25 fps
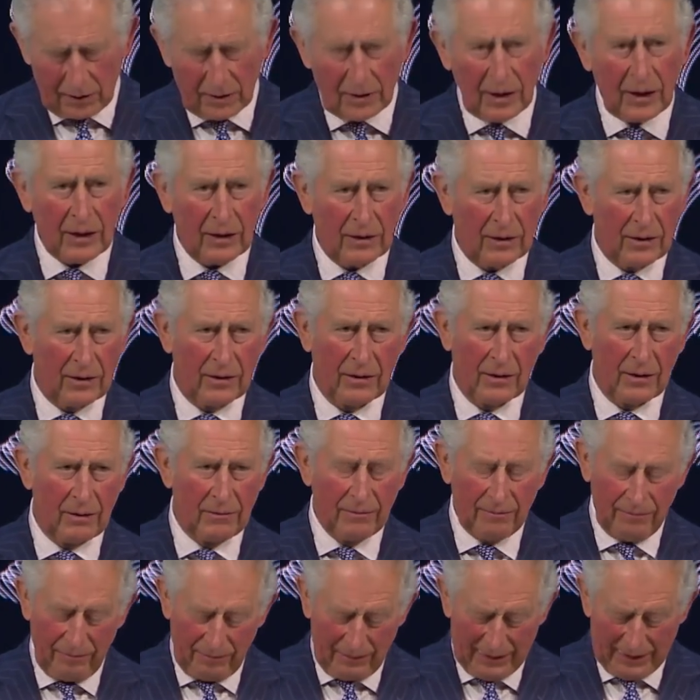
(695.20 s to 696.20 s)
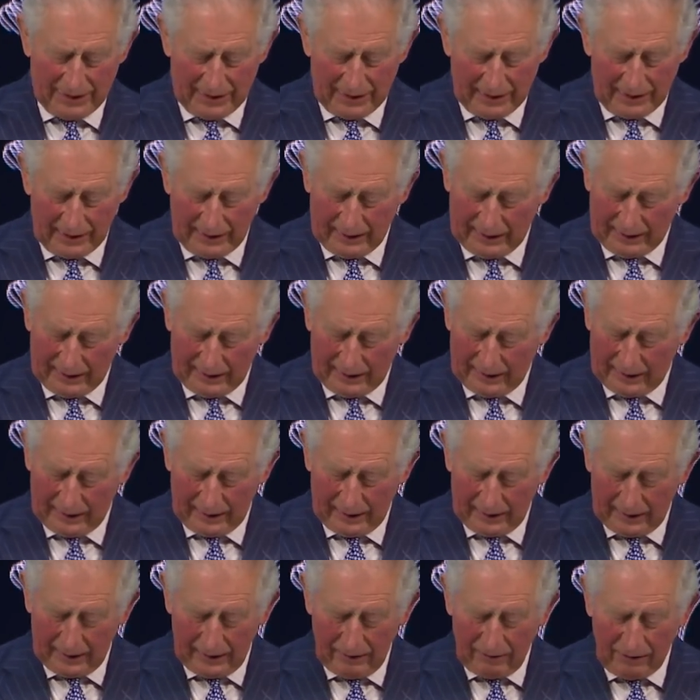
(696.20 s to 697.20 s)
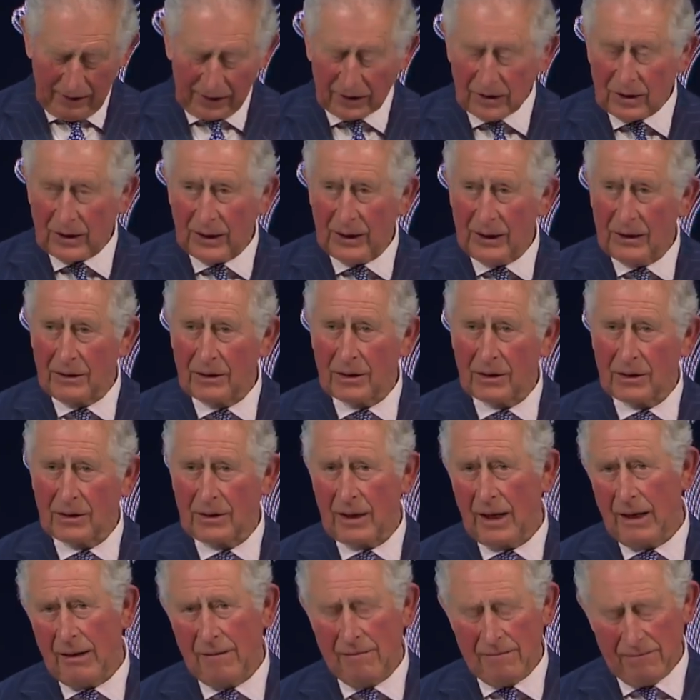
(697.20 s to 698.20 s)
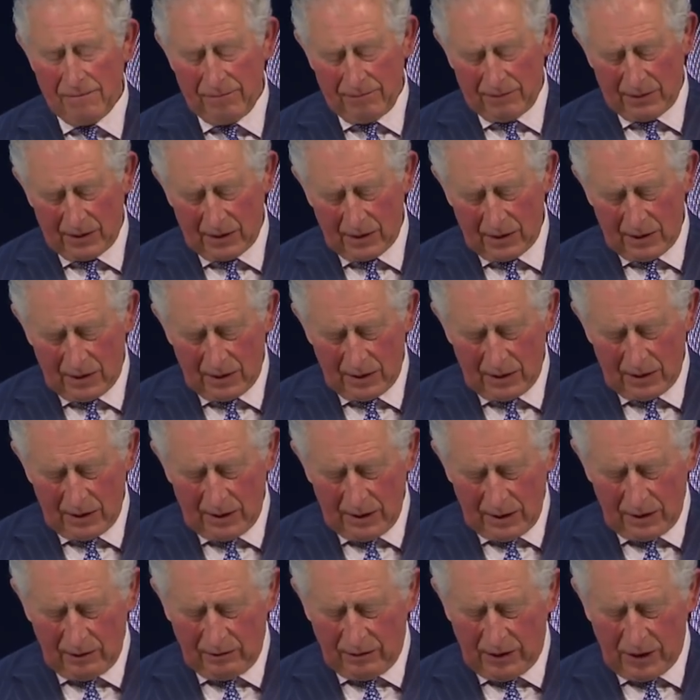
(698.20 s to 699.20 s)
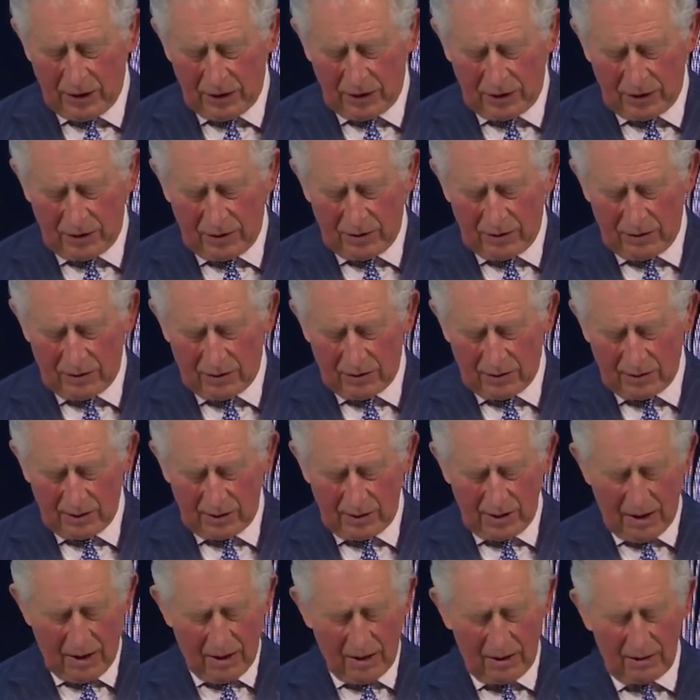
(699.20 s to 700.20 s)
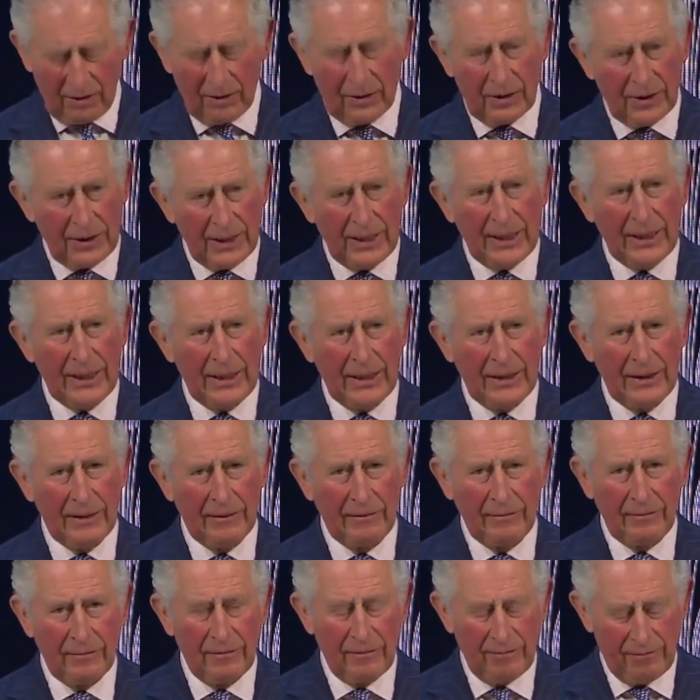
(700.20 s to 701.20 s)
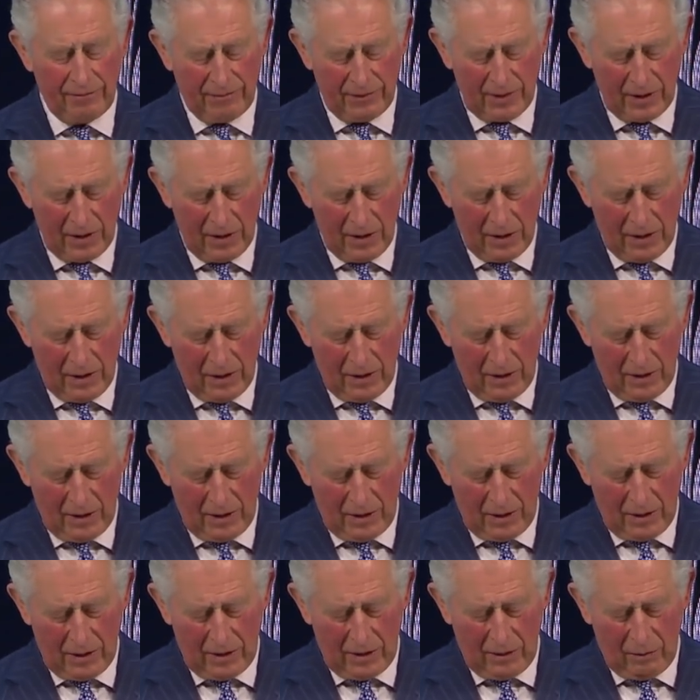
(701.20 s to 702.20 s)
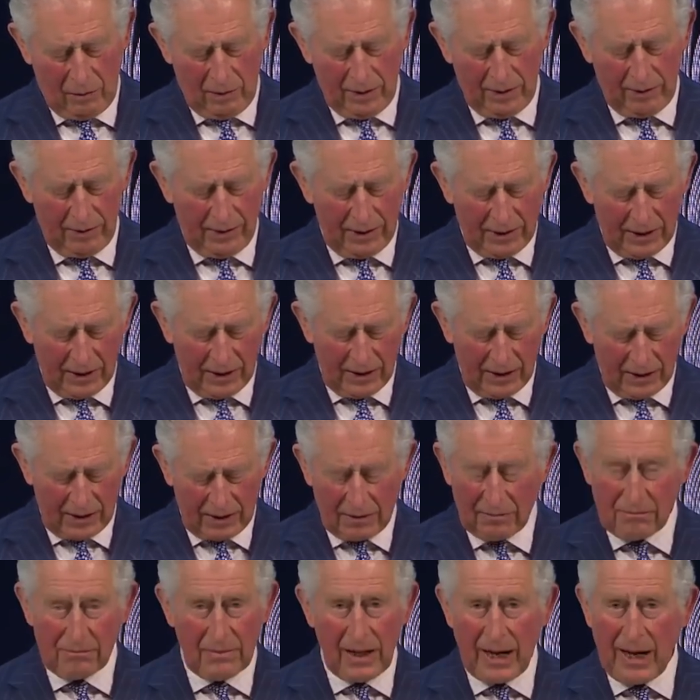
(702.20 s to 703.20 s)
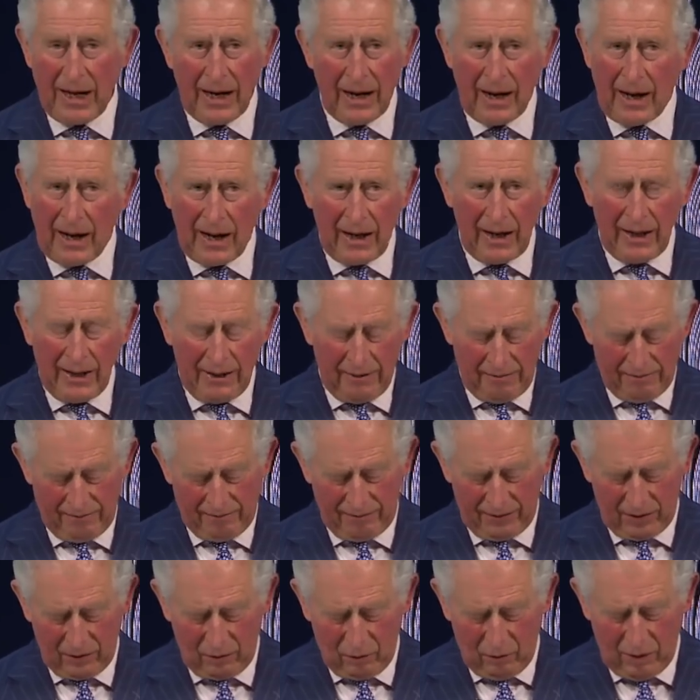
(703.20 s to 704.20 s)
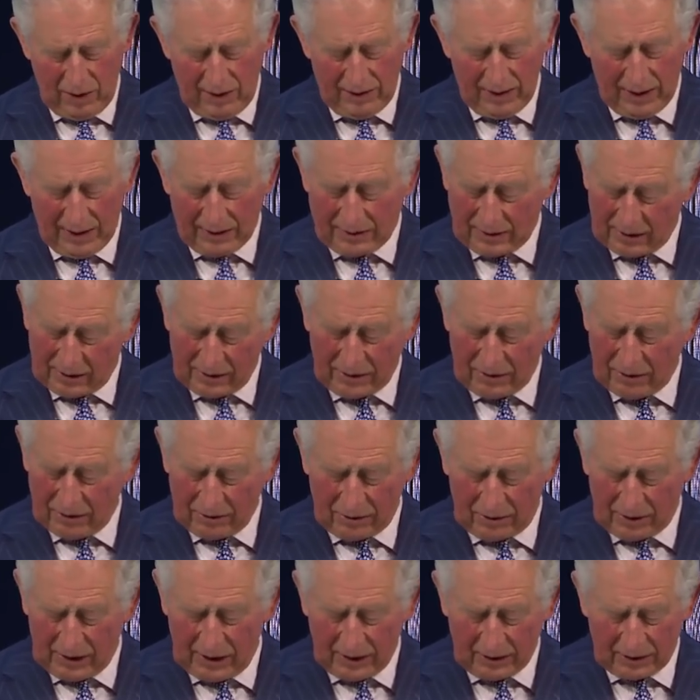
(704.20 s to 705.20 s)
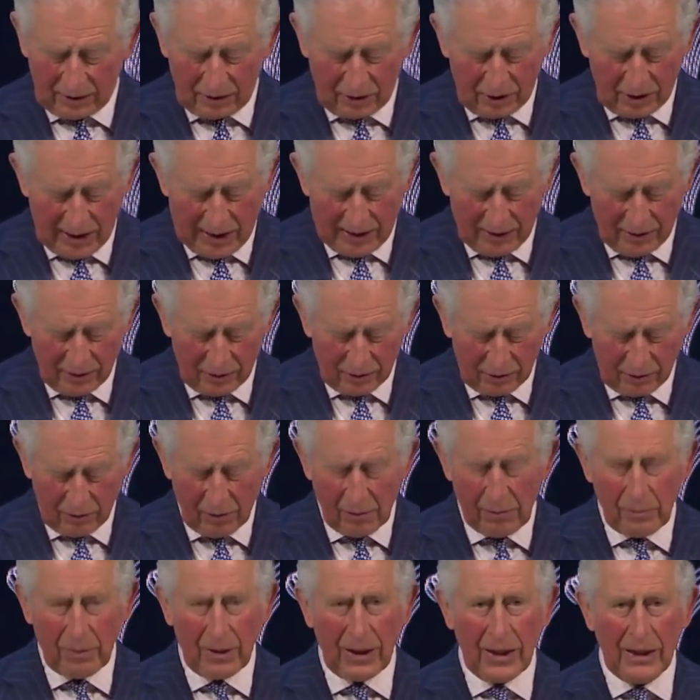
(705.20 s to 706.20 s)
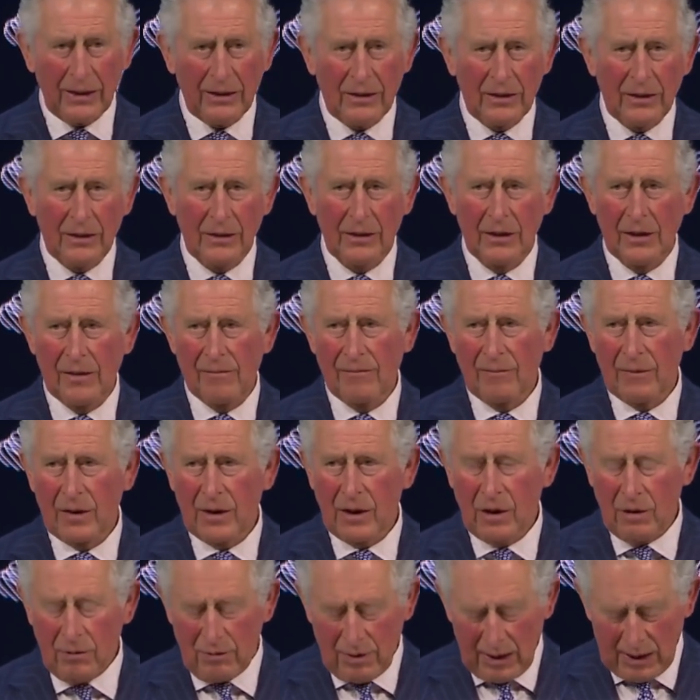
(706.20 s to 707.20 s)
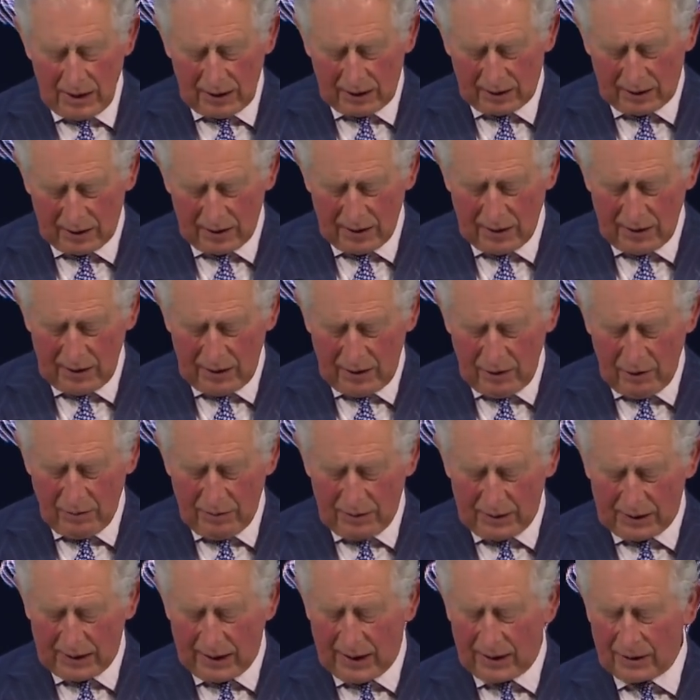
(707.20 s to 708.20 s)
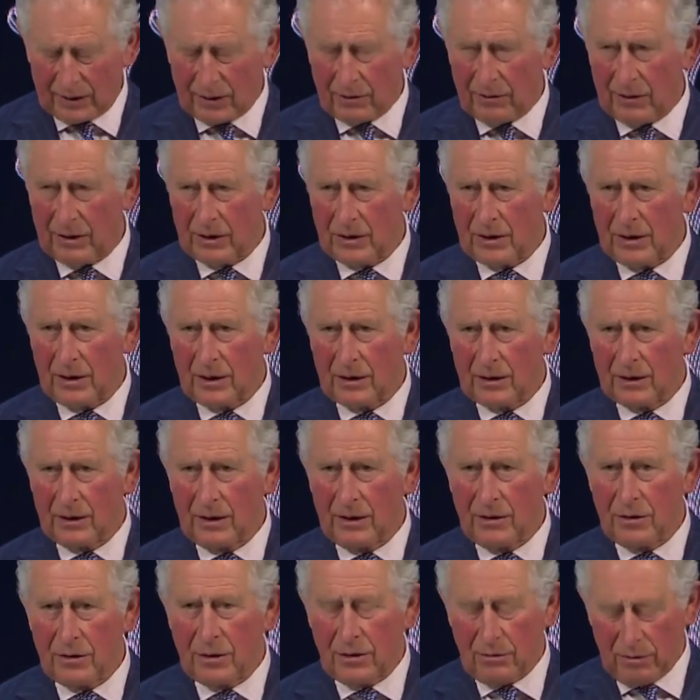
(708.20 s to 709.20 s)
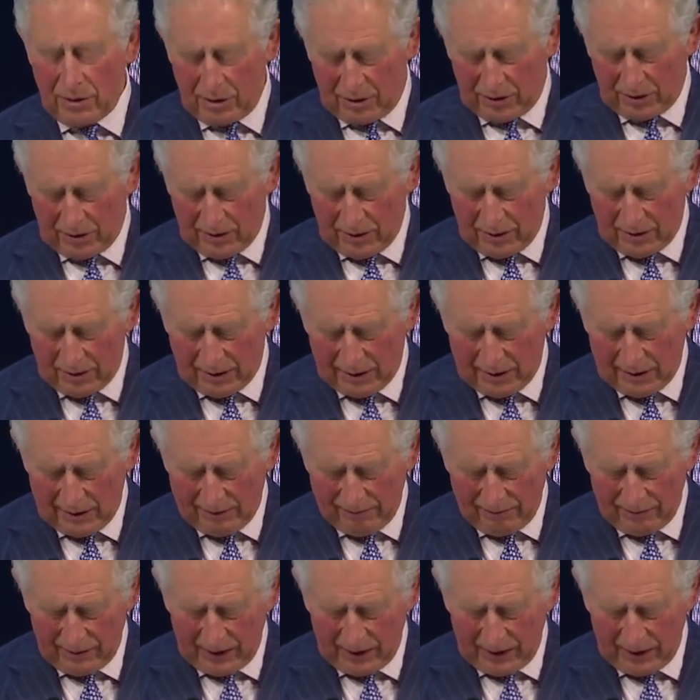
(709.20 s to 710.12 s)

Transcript: Sixth, investing in STEM, innovation and R&D. Whether it is AI, where that does not seek to challenge or replace unique human characteristics and intuition,